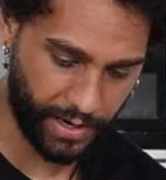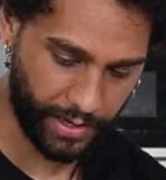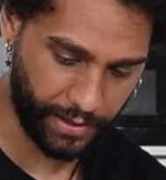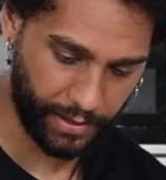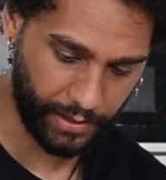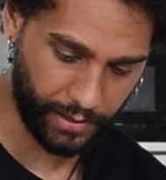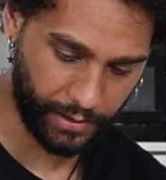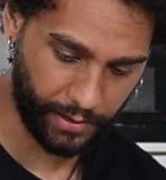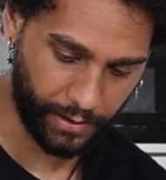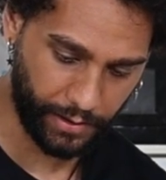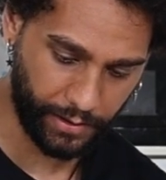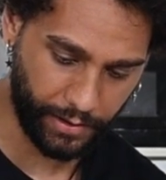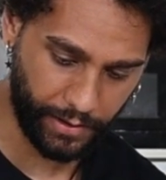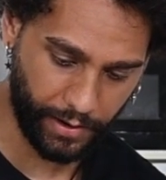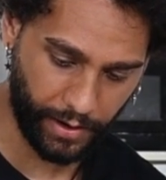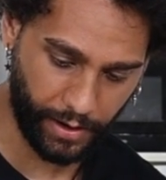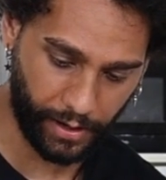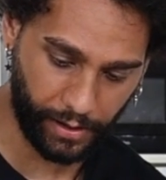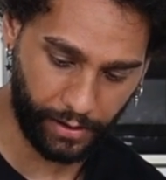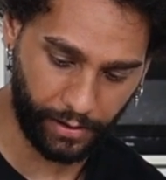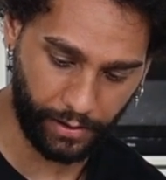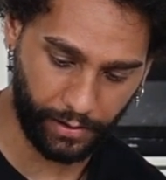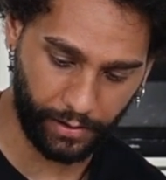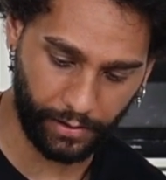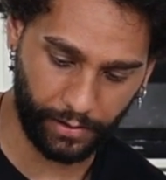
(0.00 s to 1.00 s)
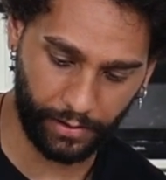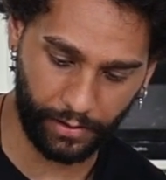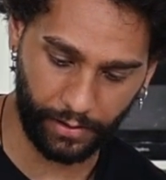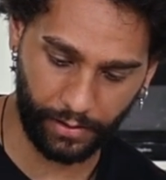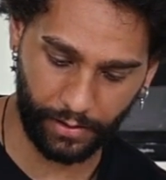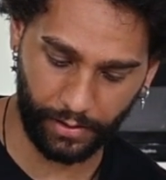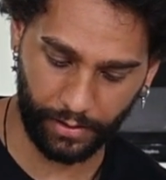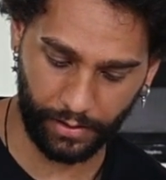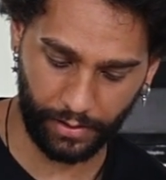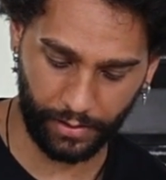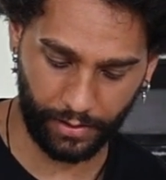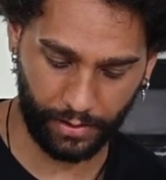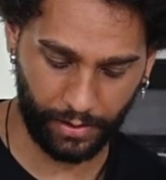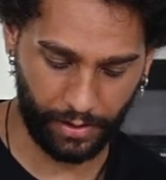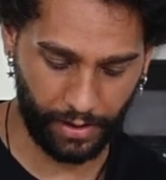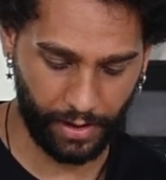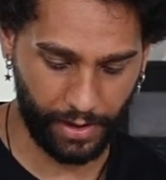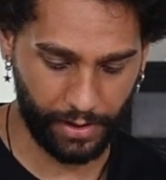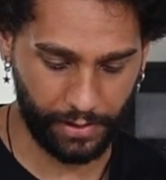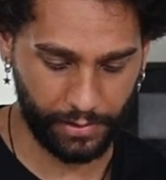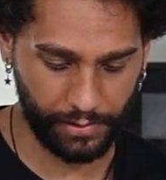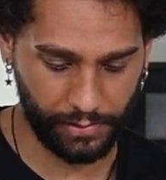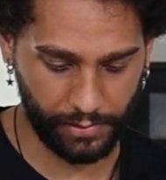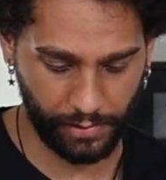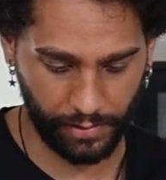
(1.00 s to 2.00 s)
at the end of the day,
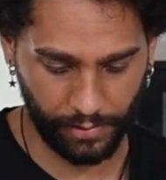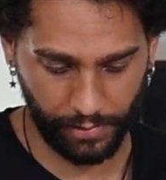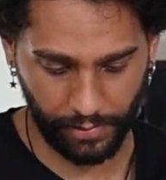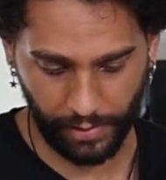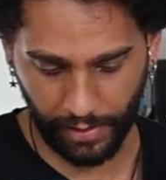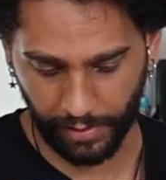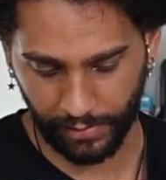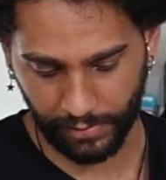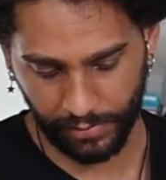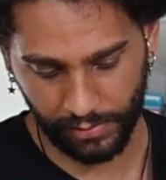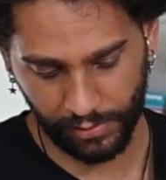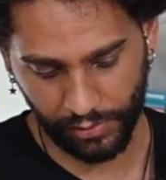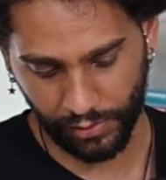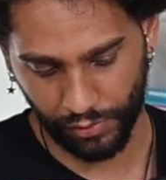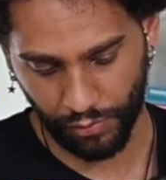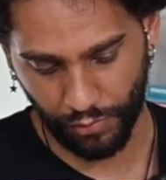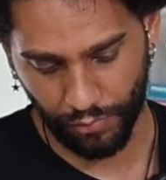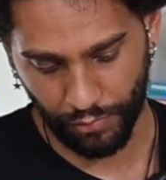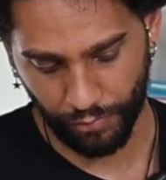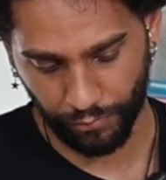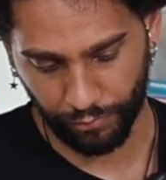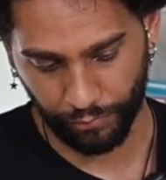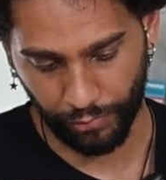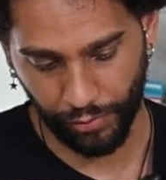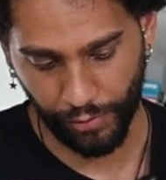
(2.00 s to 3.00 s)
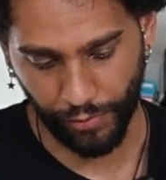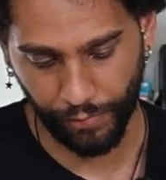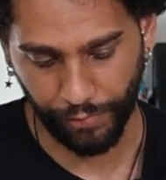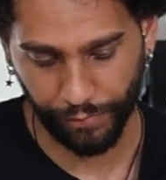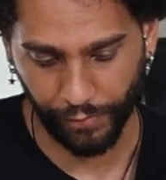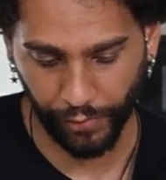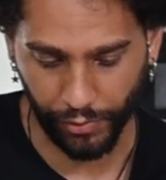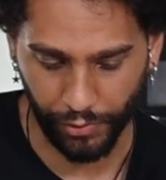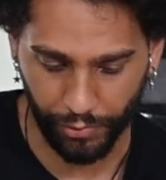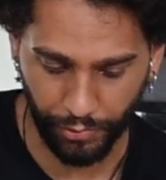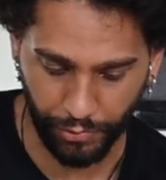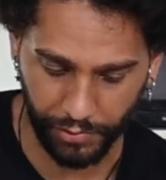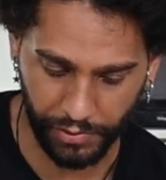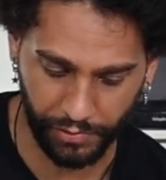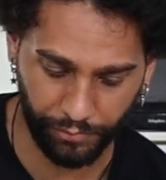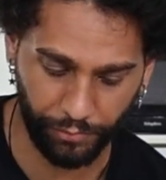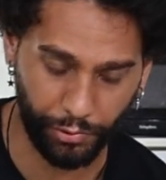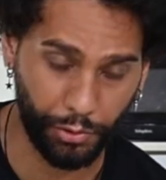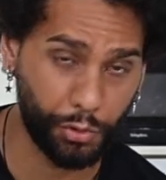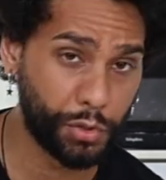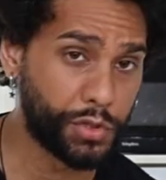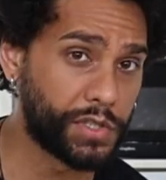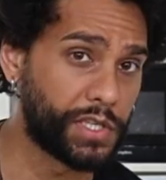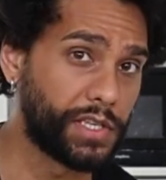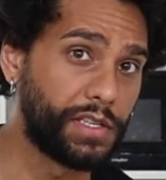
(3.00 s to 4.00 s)
it is like still real fickle. It's
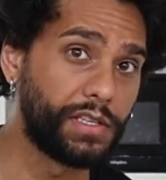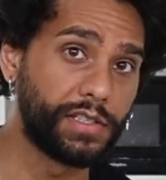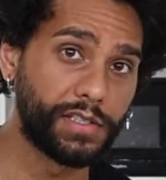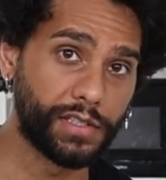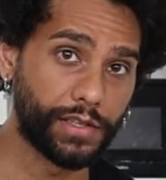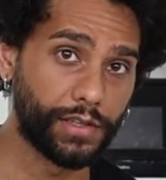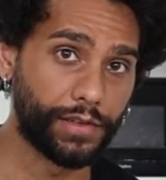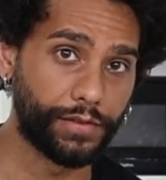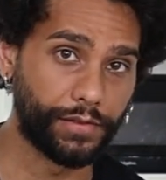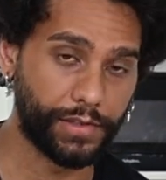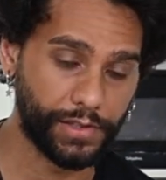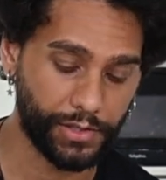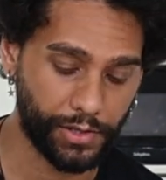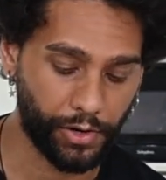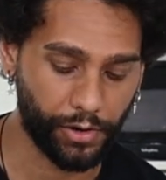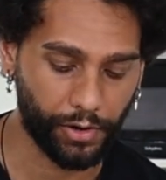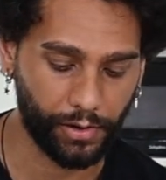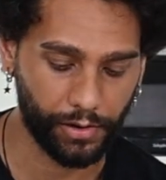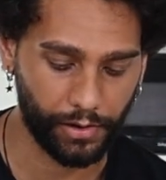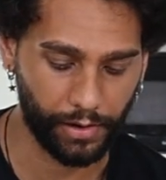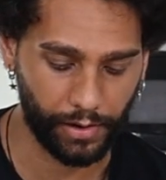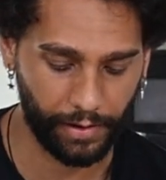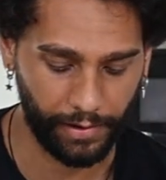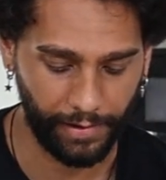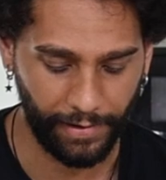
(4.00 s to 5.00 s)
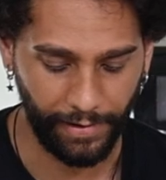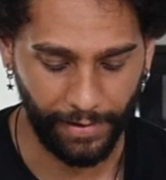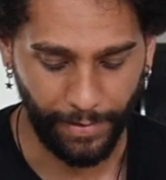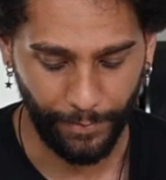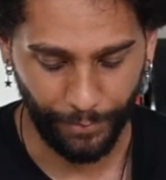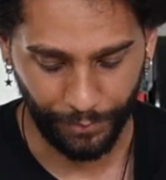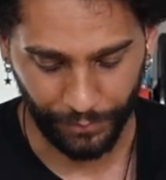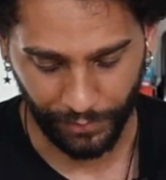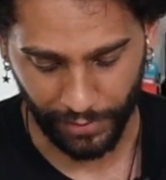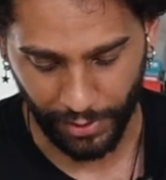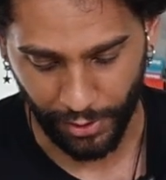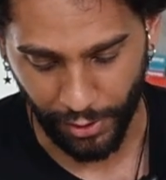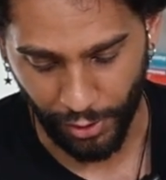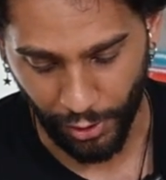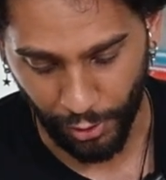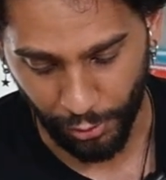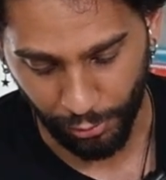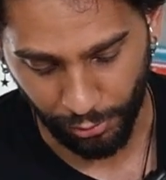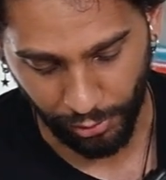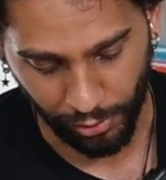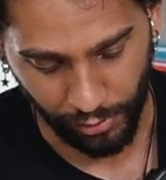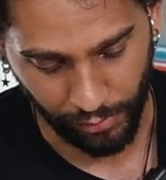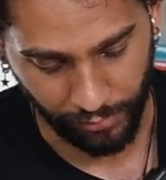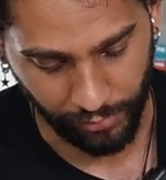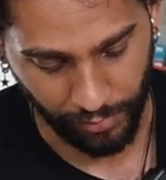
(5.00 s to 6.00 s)
real sensitive. It's got a whole
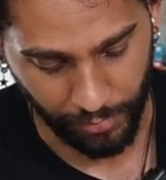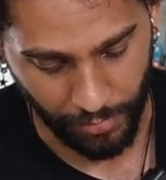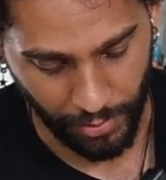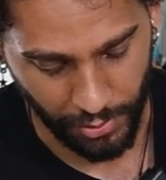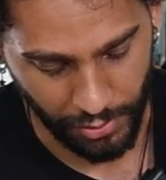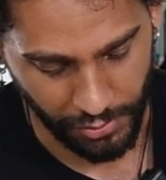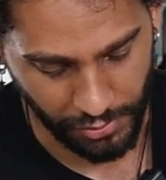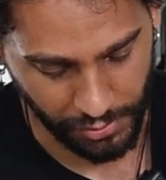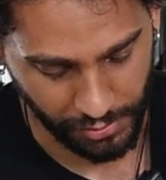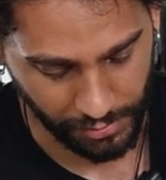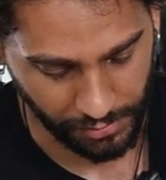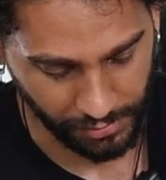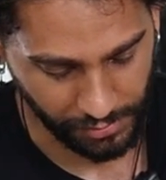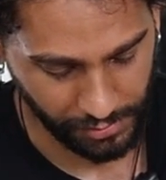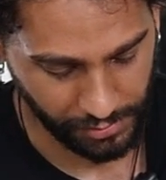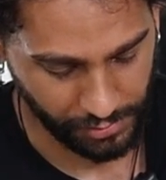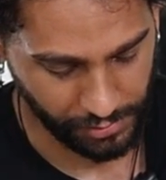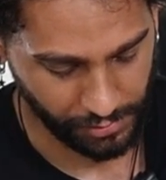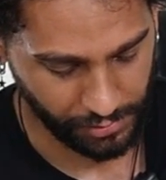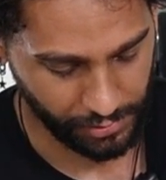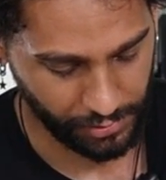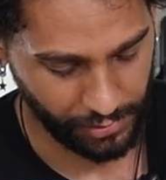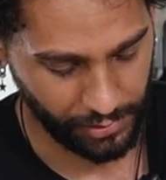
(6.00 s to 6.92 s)
lot of emotions.